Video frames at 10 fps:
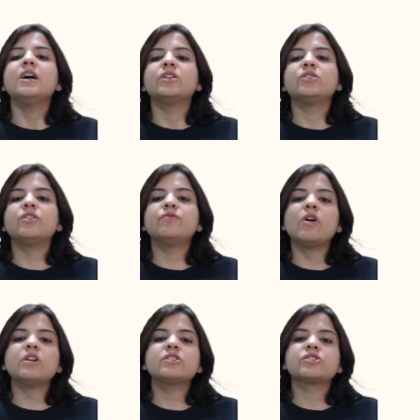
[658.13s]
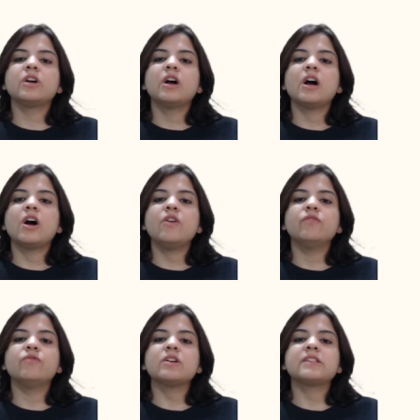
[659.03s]
The watch uh,
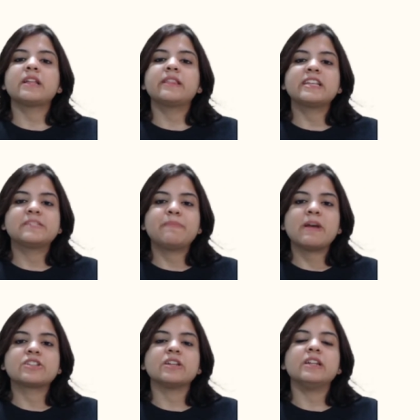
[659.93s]
was nothing special